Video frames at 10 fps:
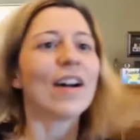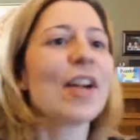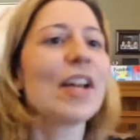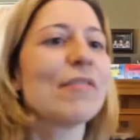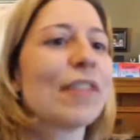
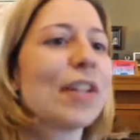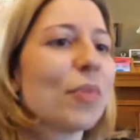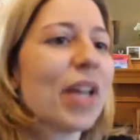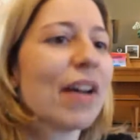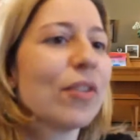right, friends,
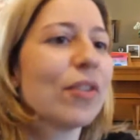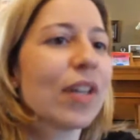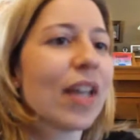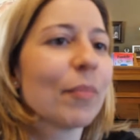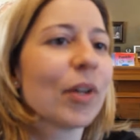we have a new
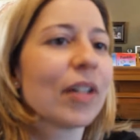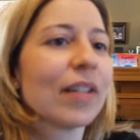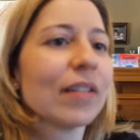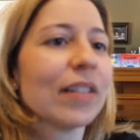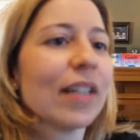camera
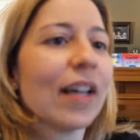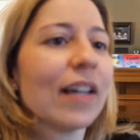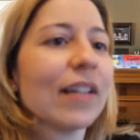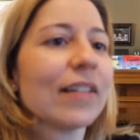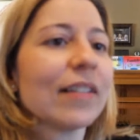here
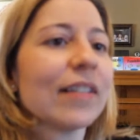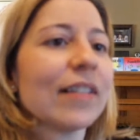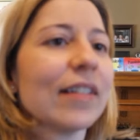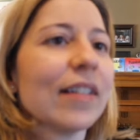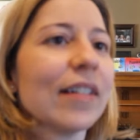today.
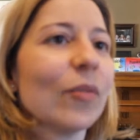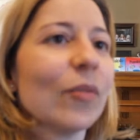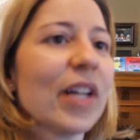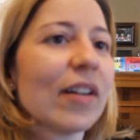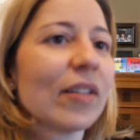
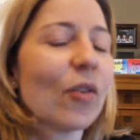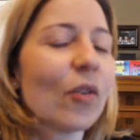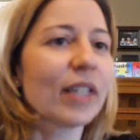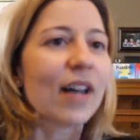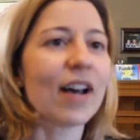We are
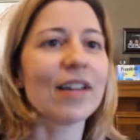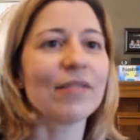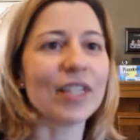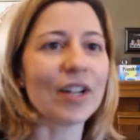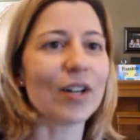going
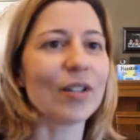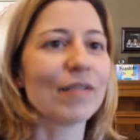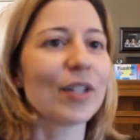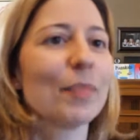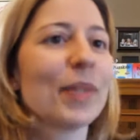live in all
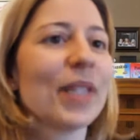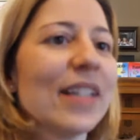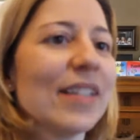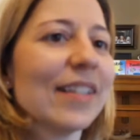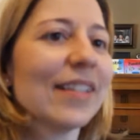of our
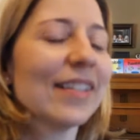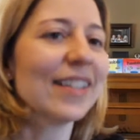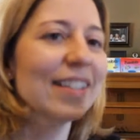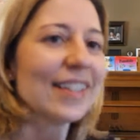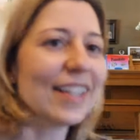
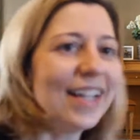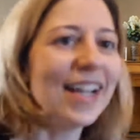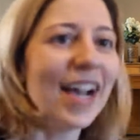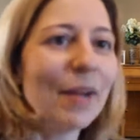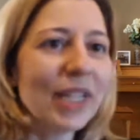places.
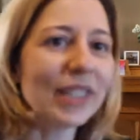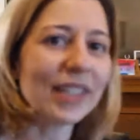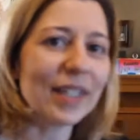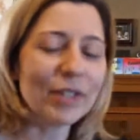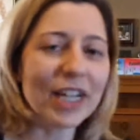I'm going to
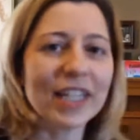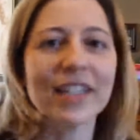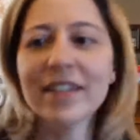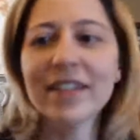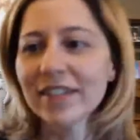come right
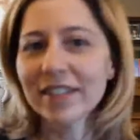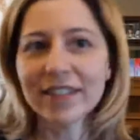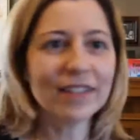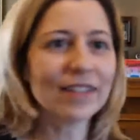here in the